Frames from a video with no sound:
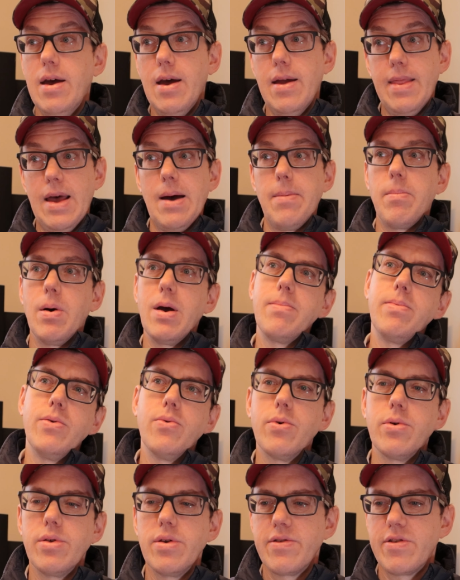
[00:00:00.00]
And that might be
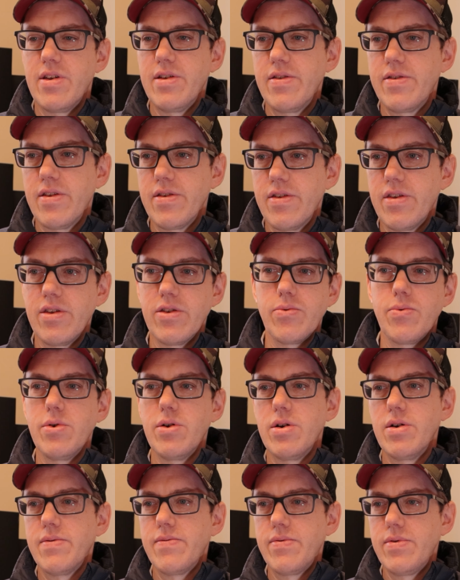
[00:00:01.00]
one of those instances
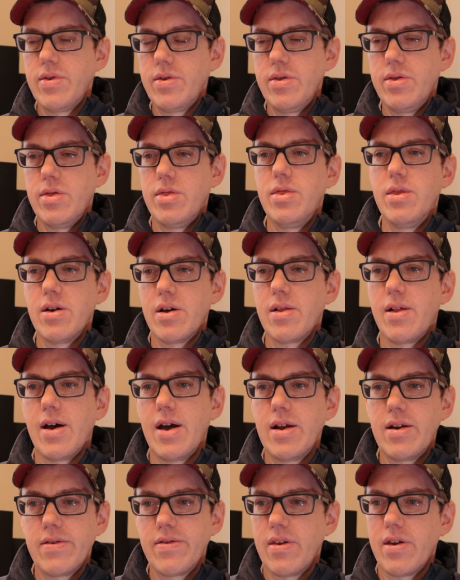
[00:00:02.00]
where if the
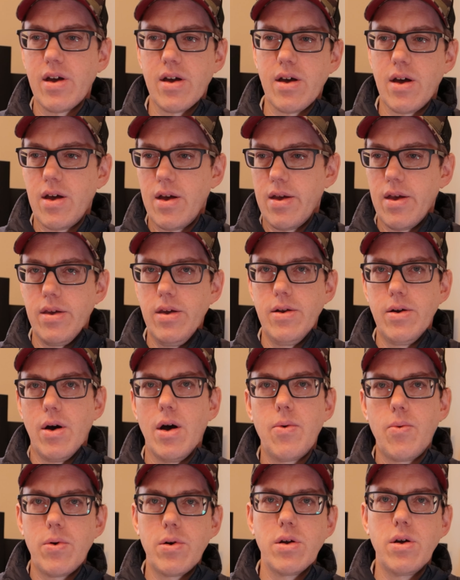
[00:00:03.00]
client is like,
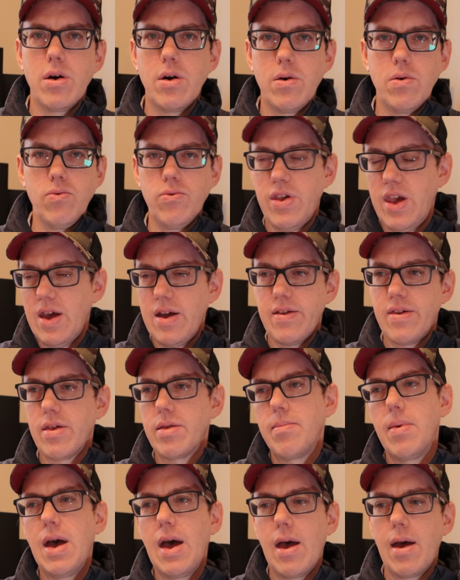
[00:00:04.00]
I want to go take it to
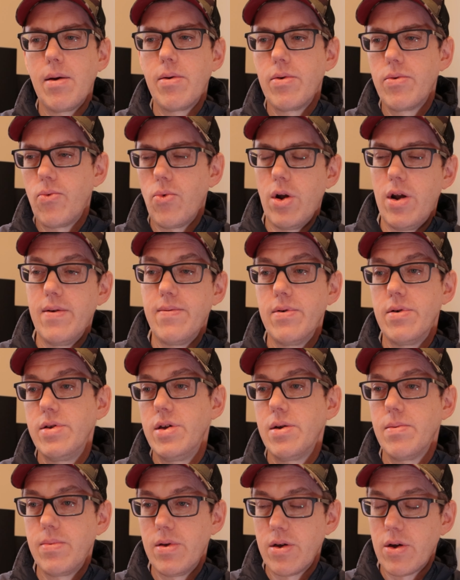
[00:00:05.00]
the mat, whatever, and
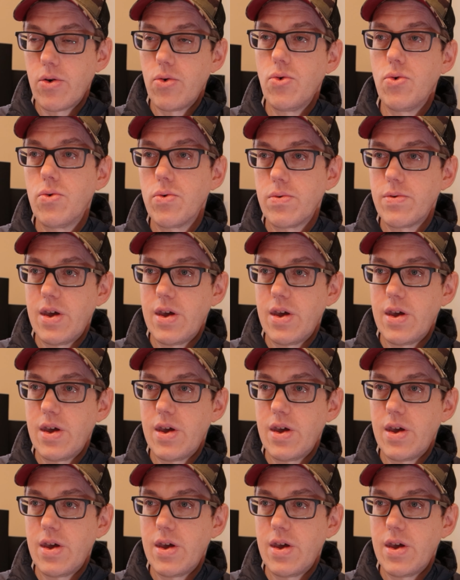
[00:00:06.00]
you can be like, cool,